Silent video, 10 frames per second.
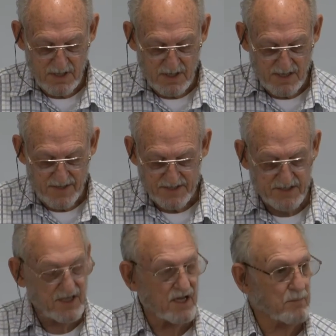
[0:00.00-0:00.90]
And that's the
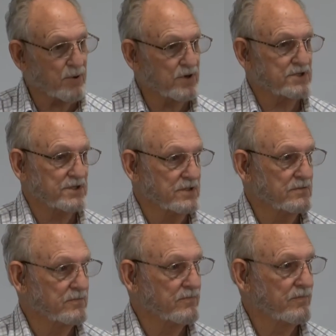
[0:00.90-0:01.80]
kind of person
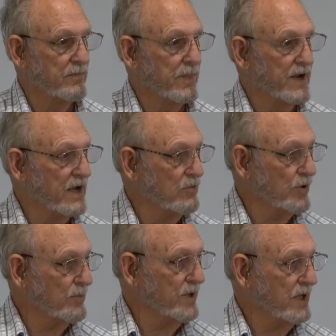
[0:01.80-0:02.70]
that I
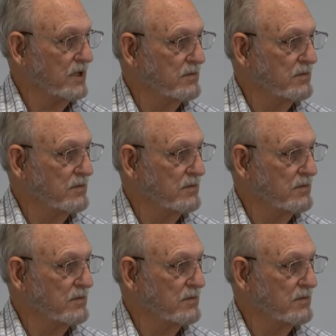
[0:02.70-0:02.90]
want to be.